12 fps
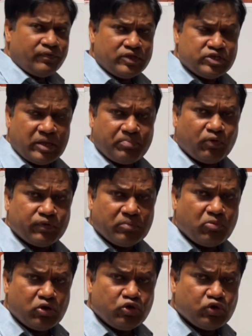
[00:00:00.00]
The shape of the
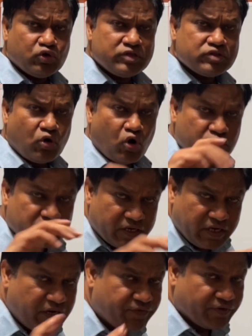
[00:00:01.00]
molecule is
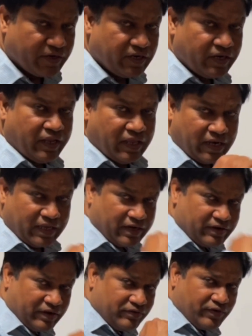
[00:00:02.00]
octahedral, like a
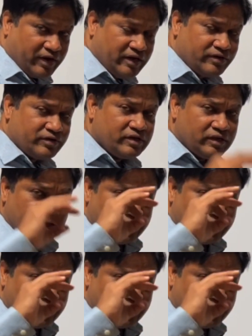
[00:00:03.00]
tetrahedral.